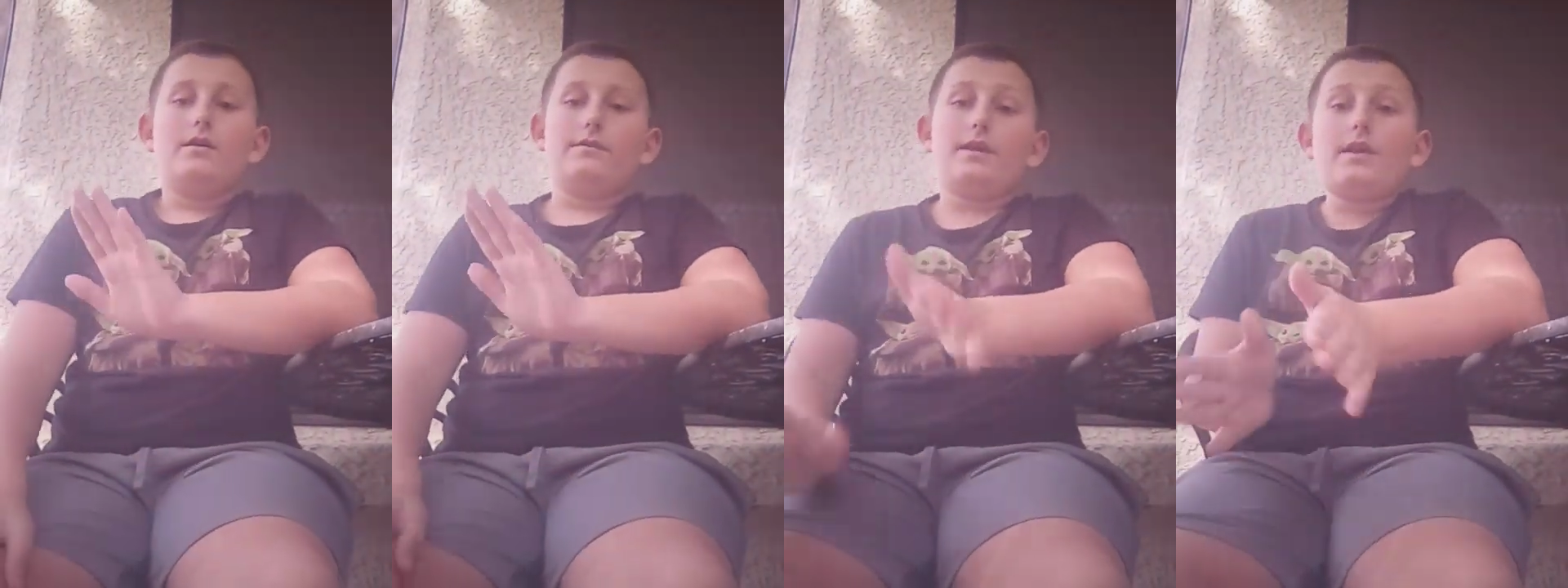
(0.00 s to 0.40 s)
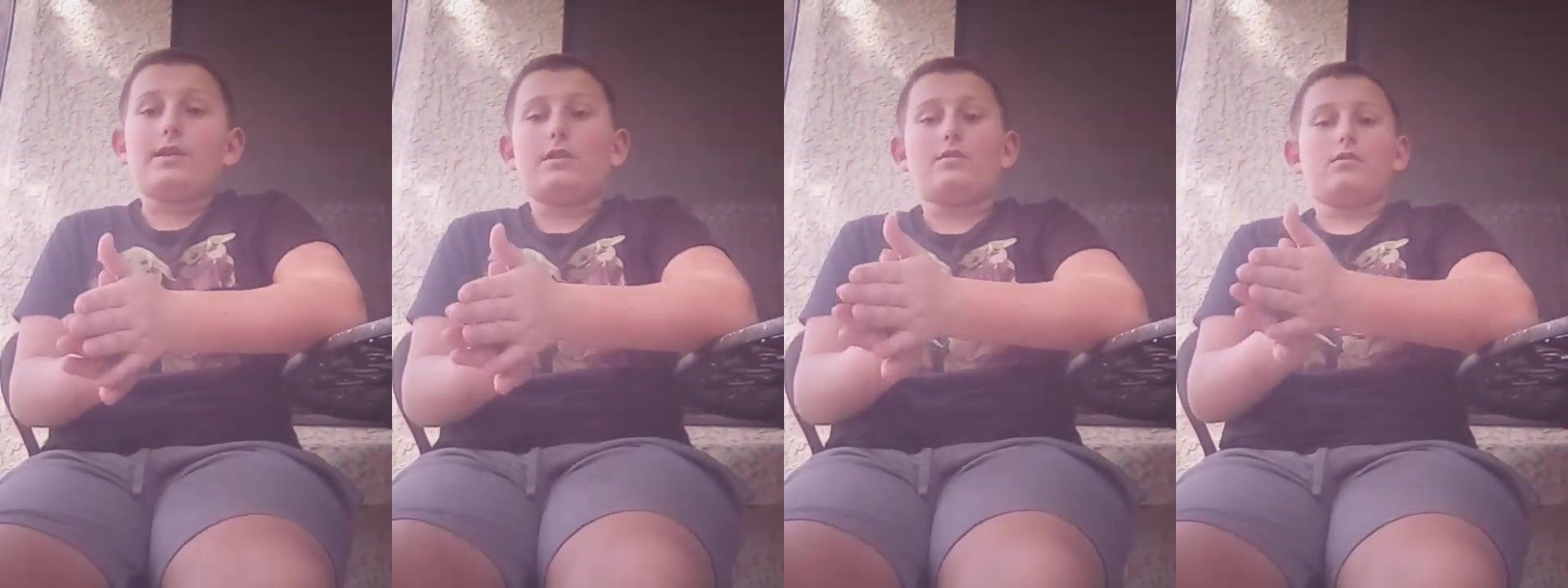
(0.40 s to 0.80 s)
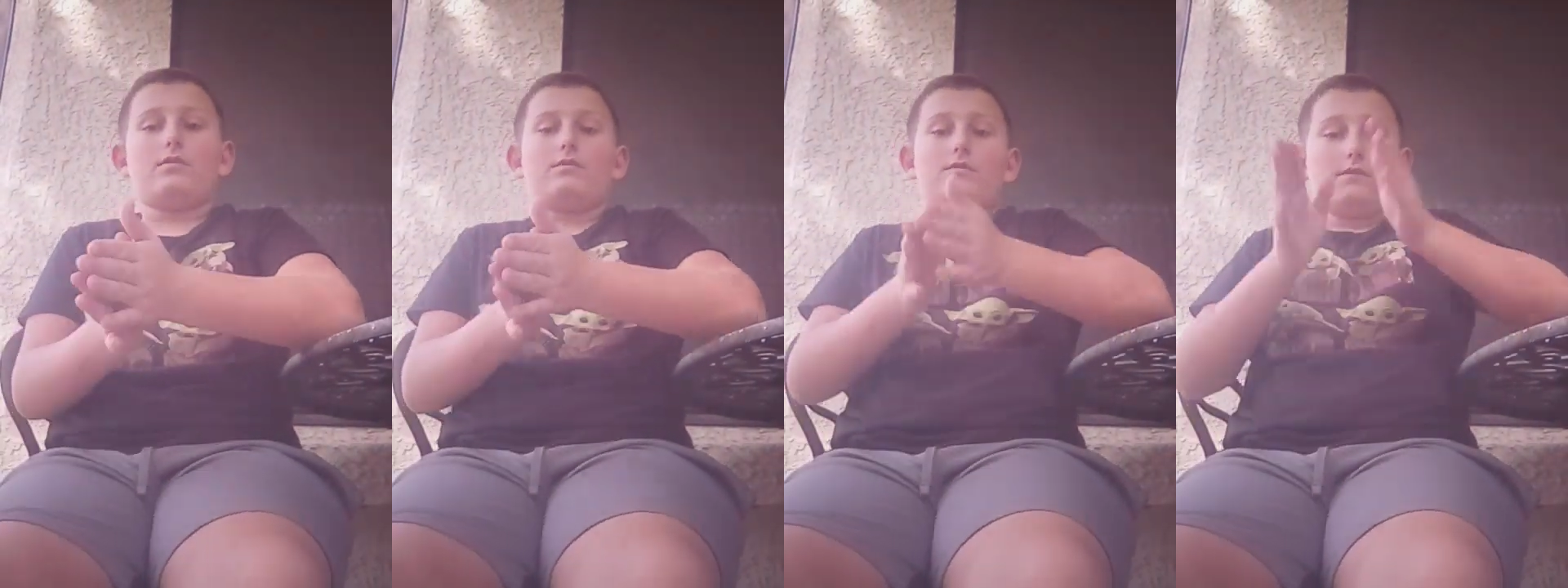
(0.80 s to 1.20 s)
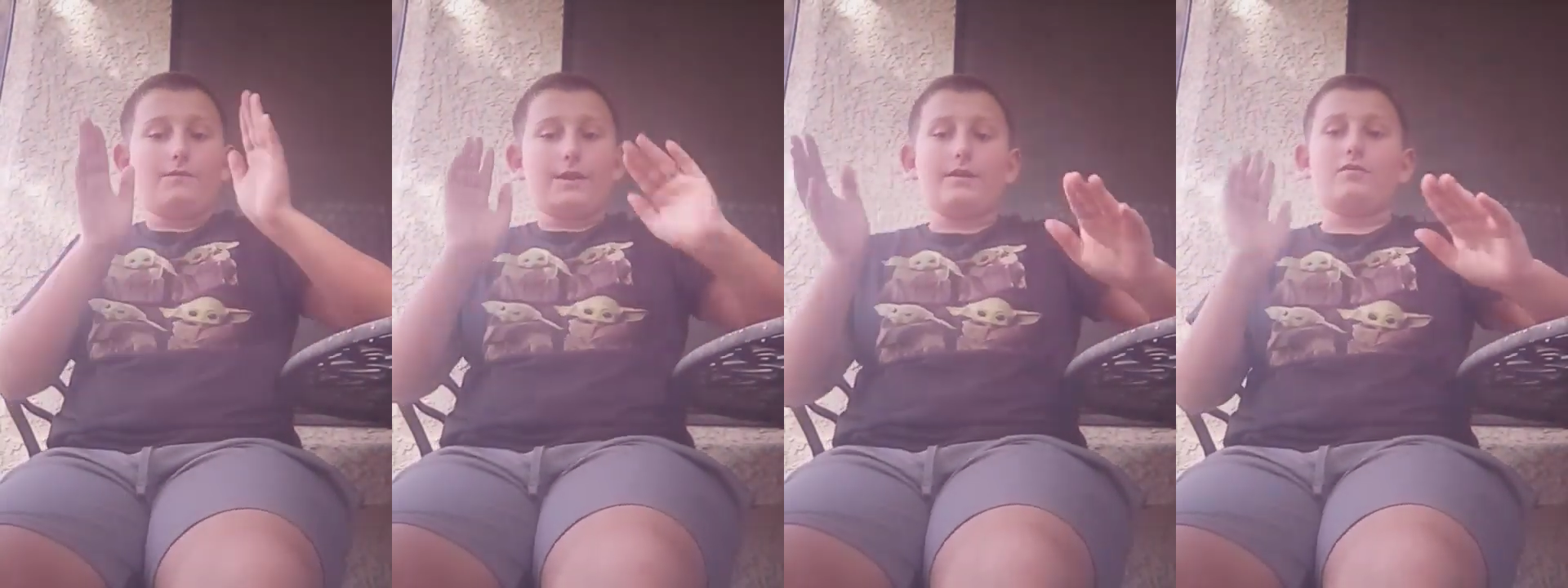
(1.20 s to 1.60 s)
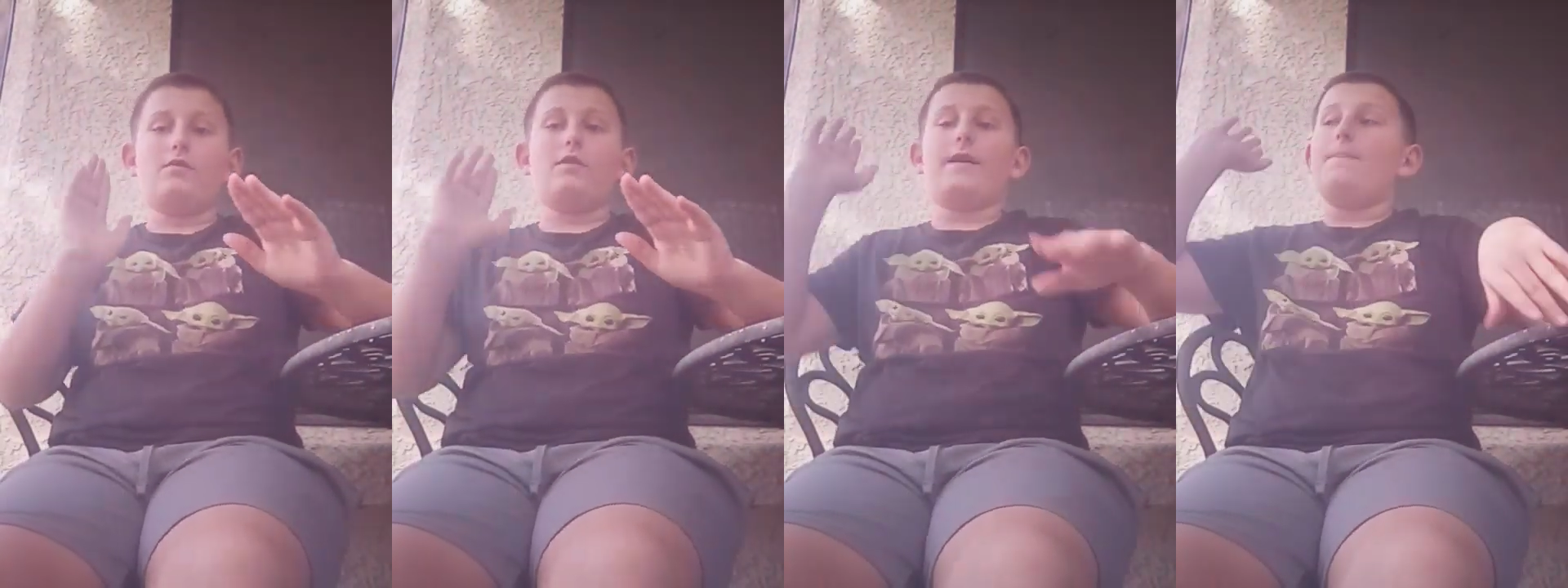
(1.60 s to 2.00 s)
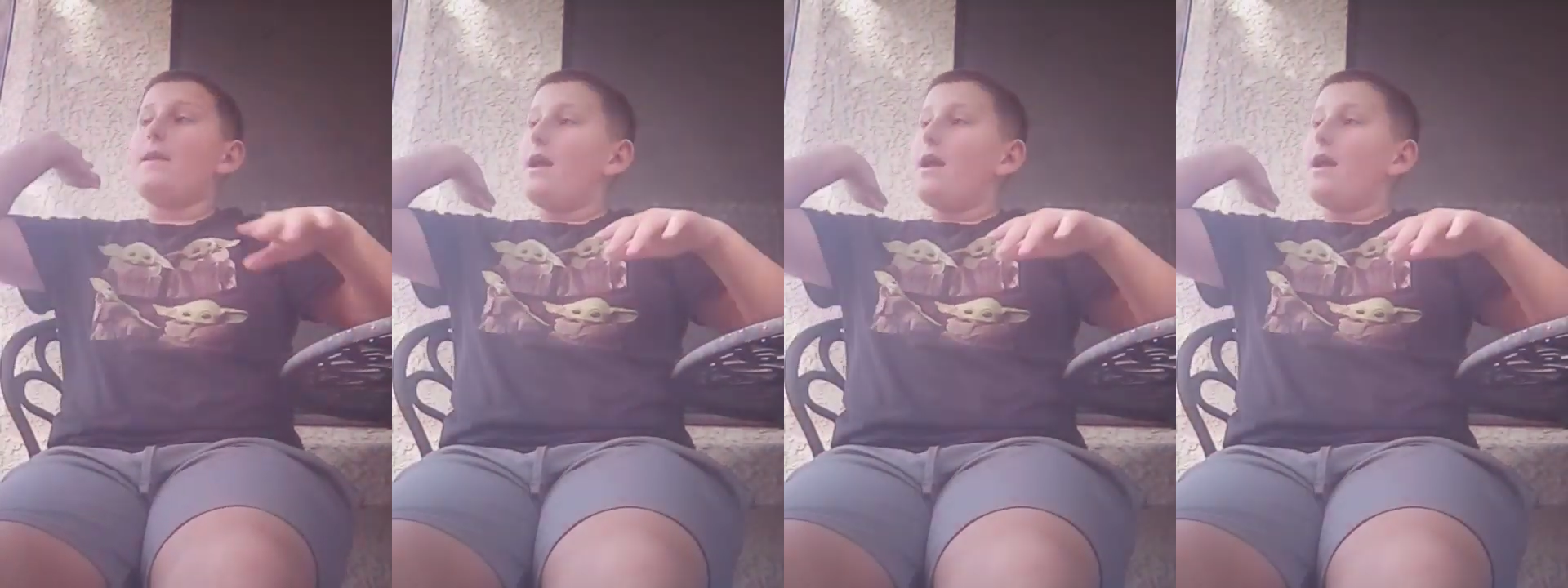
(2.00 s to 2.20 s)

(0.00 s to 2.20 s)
this, funny story,